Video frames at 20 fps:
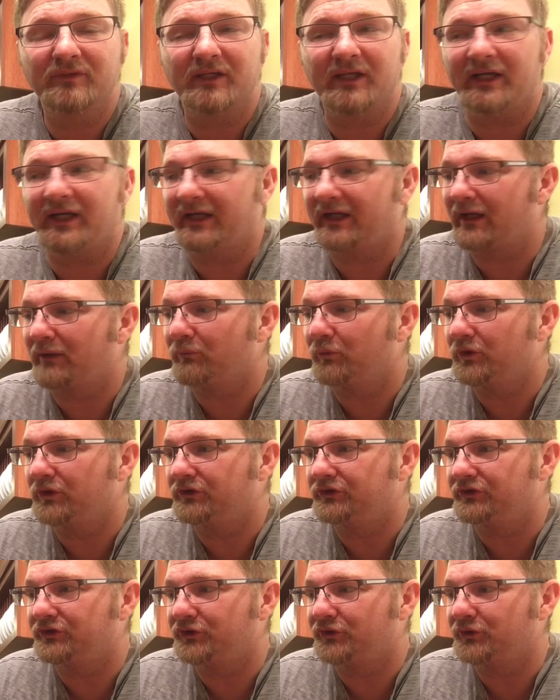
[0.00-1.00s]
And I will
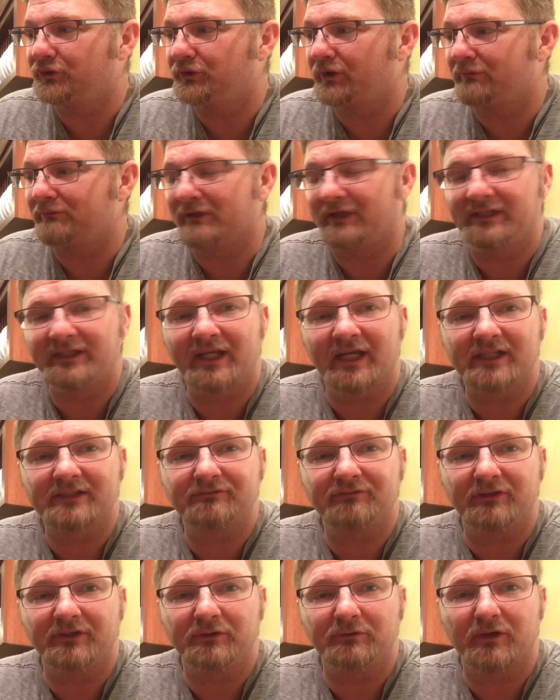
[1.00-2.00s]
do, on my next
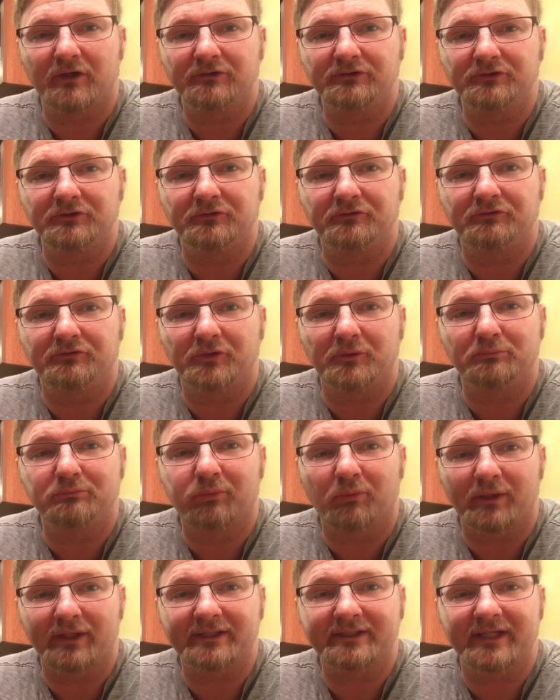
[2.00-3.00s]
video, I'll do a full
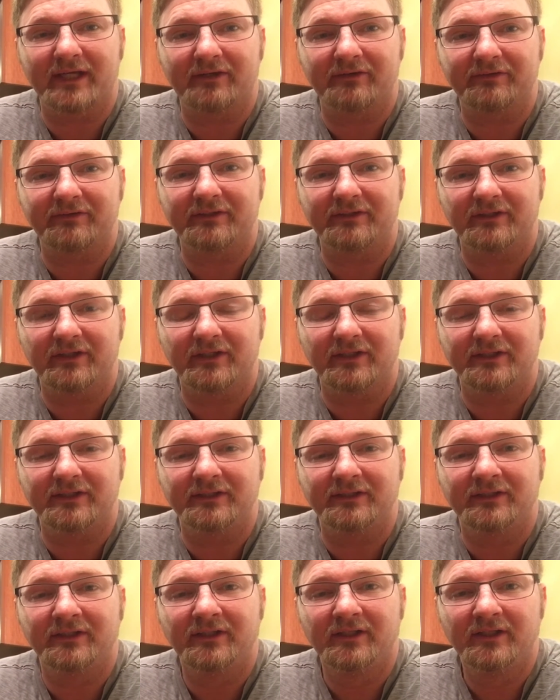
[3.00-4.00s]
breakdown of the
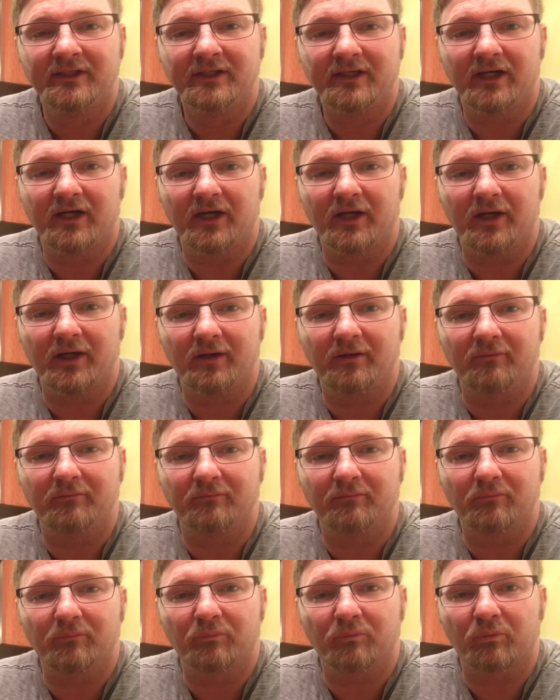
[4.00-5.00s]
gun,
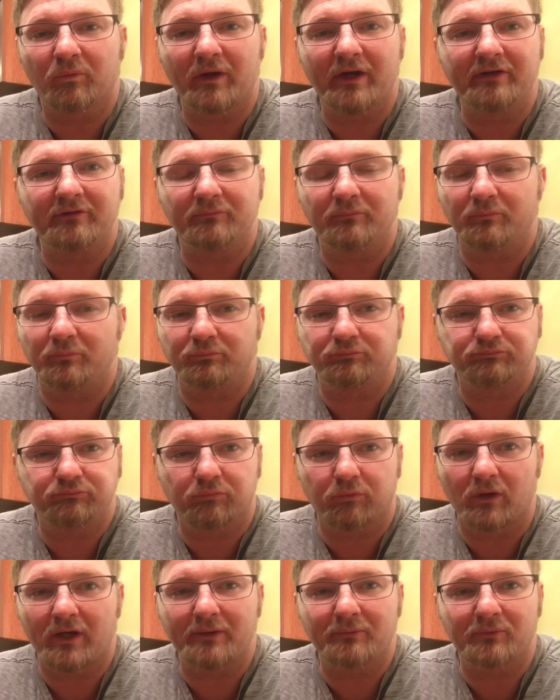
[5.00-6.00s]
right
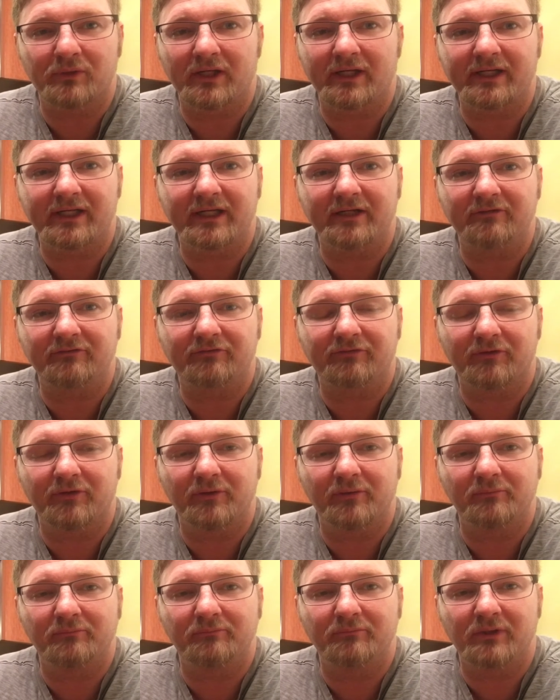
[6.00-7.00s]
when I get it
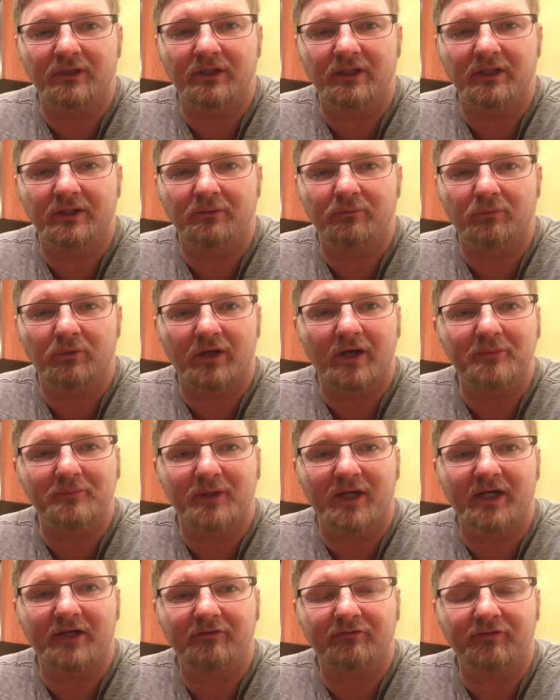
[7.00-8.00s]
from where I
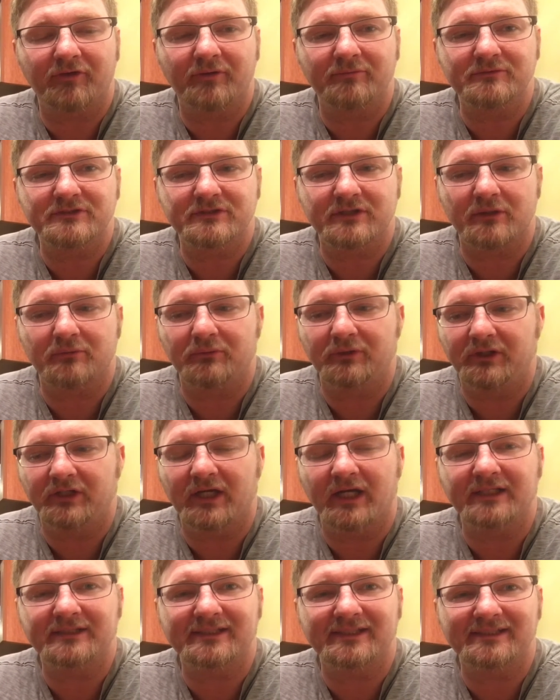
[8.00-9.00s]
buy it from, so that way you
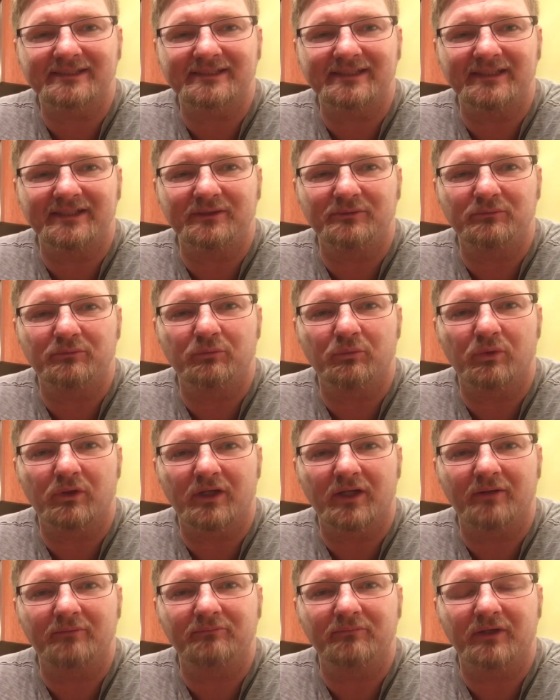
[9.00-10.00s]
guys can see
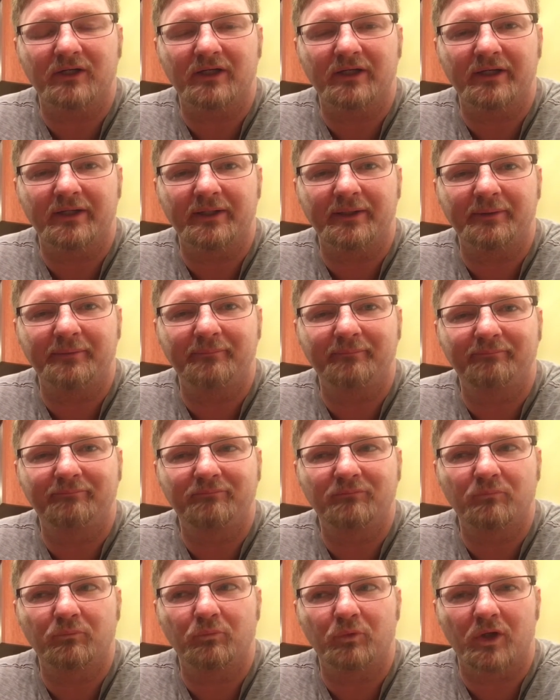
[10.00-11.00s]
what I'm
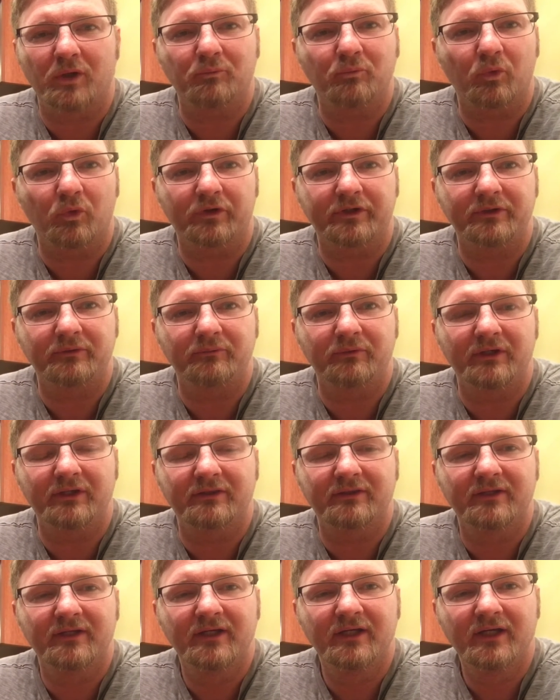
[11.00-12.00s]
working
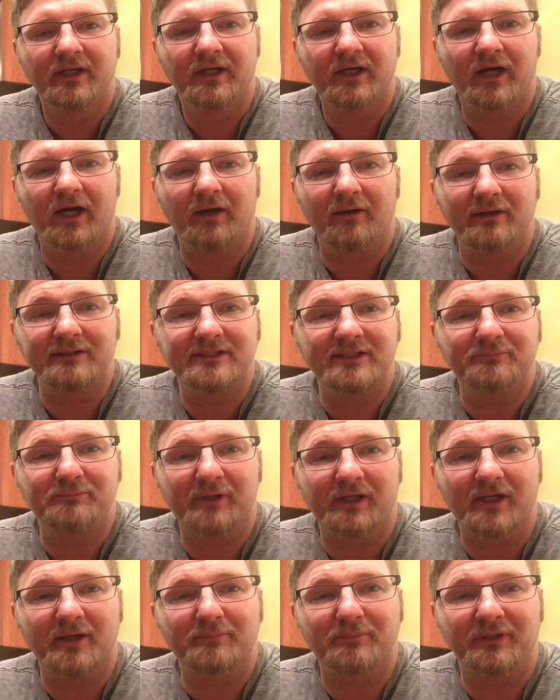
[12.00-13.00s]
with. I did
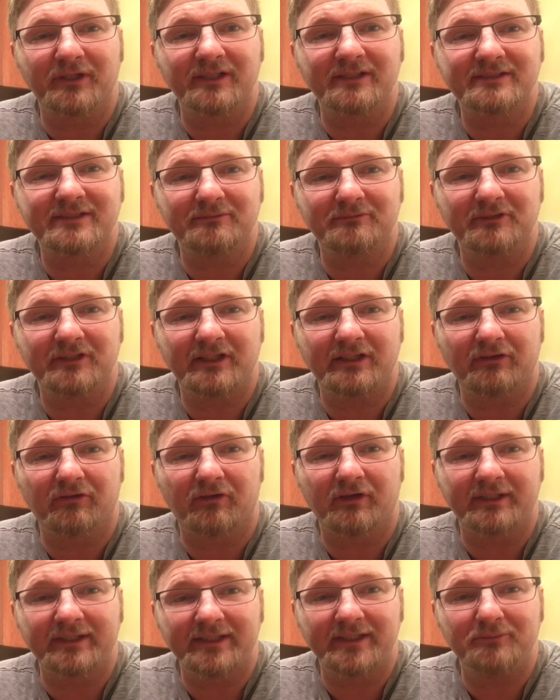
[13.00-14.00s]
pick up an Intimidator
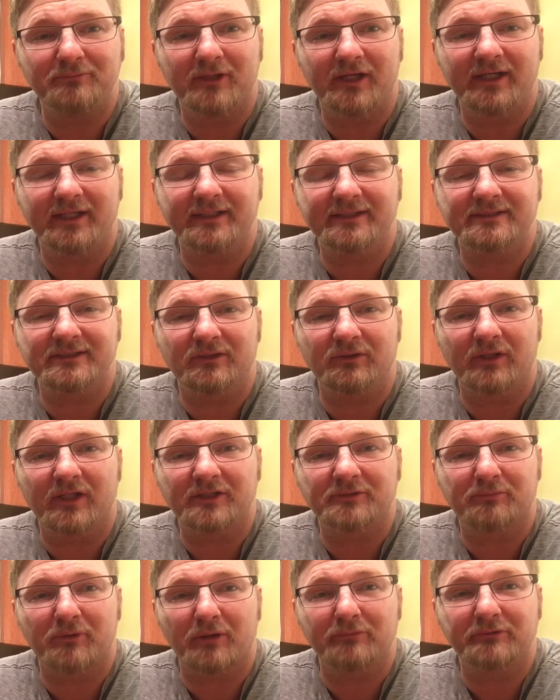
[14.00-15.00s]
on eBay, so
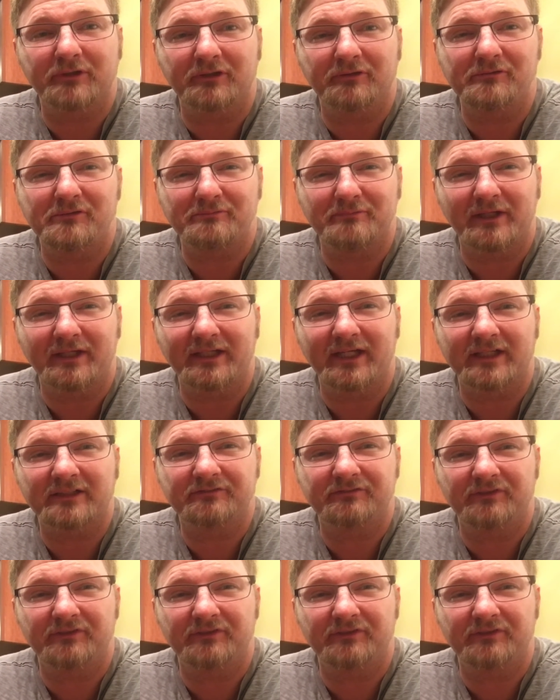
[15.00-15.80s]
that's probably going to be my next